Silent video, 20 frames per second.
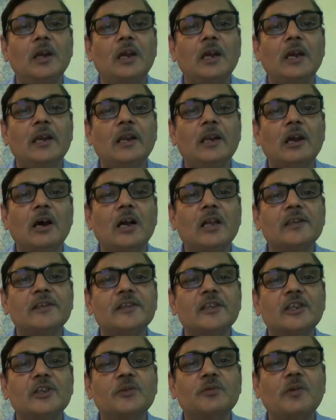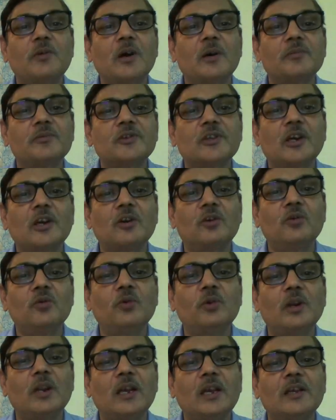and all such forms are
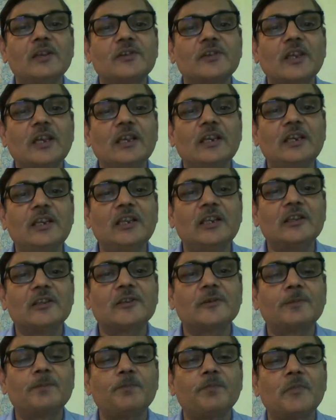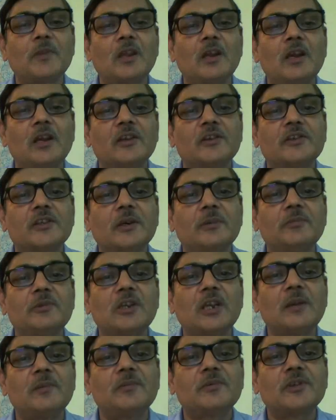known as alleles.
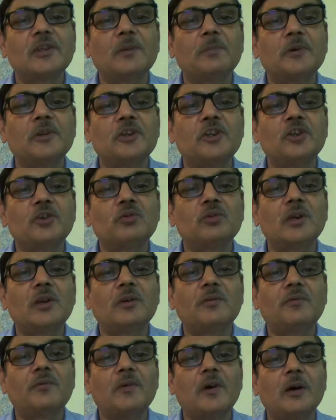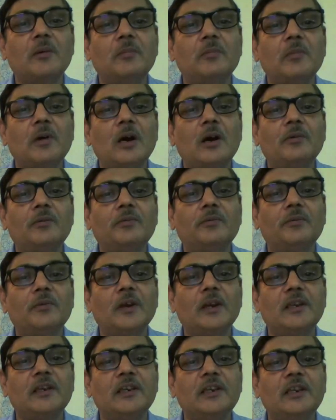Sometimes a particular form of
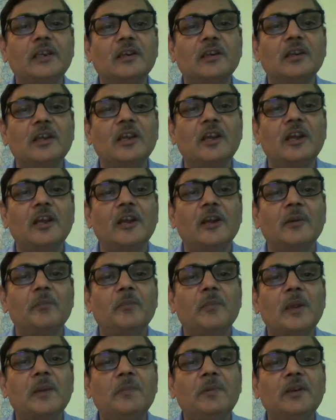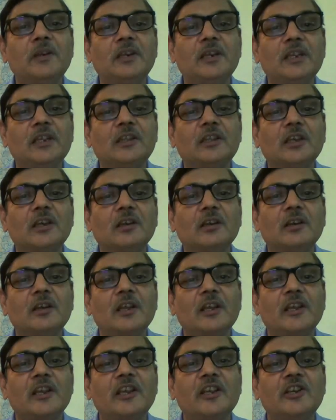allele may be lethal
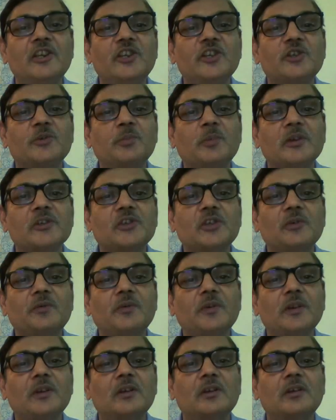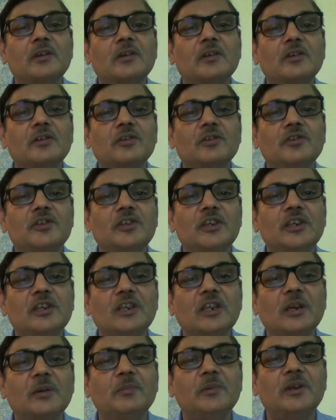in a specific gene
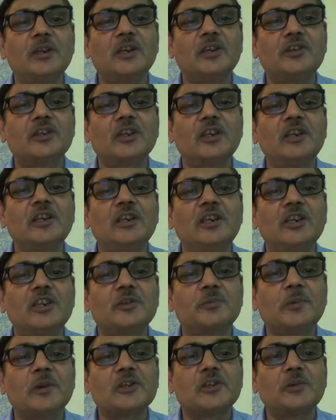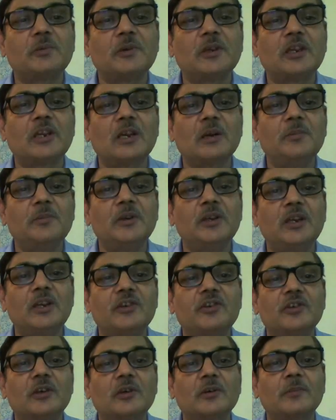combination, in a specific
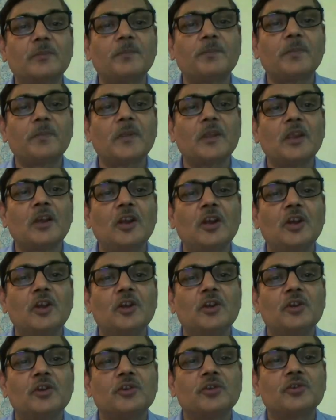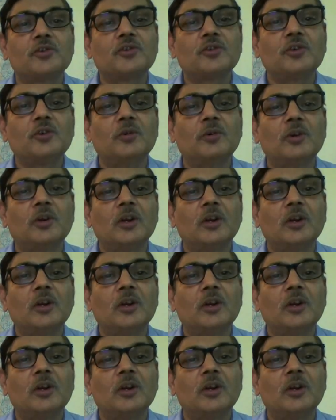combination. So